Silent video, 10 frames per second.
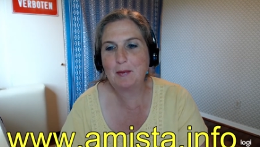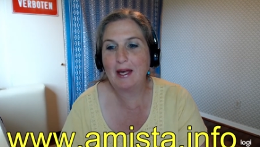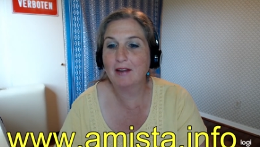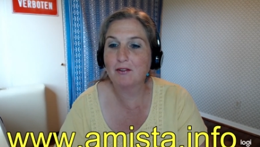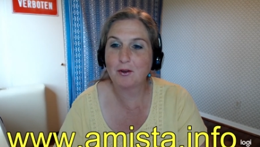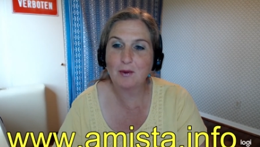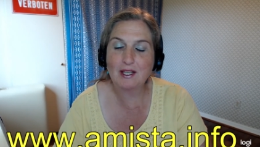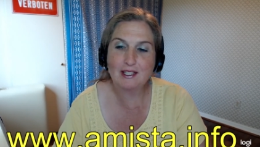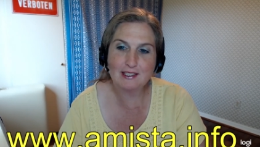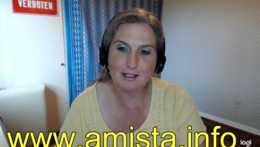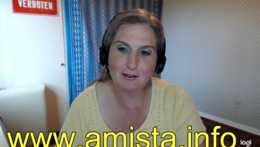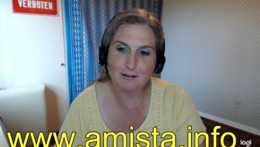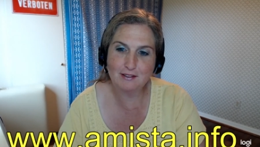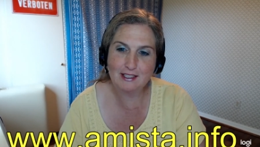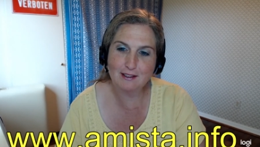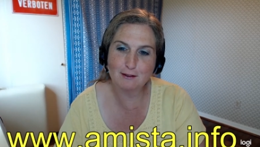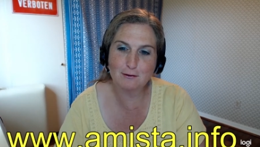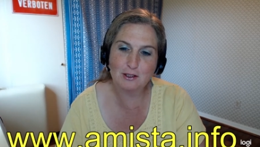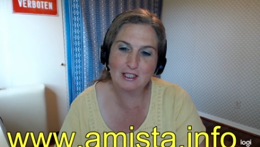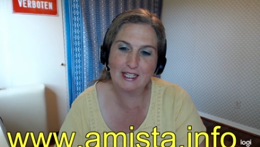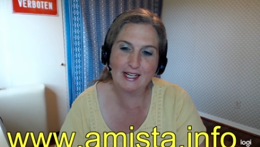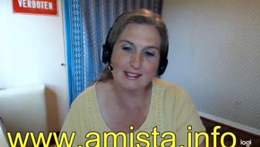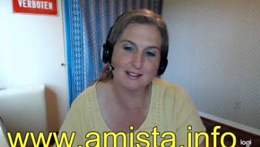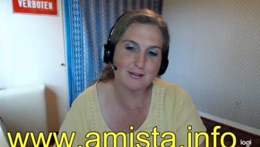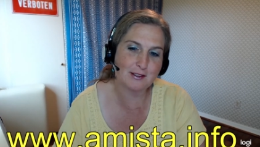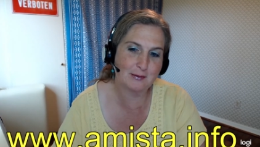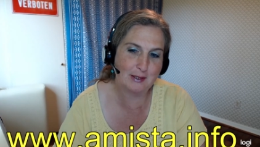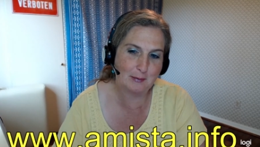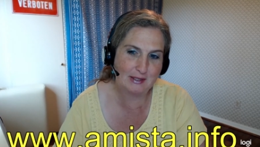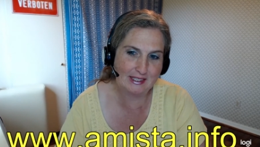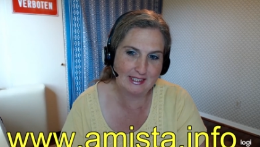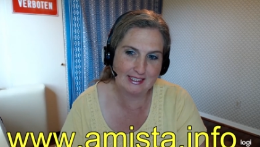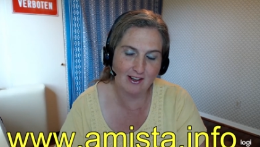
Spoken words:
by for your weekly tarot video forecast for the week beginning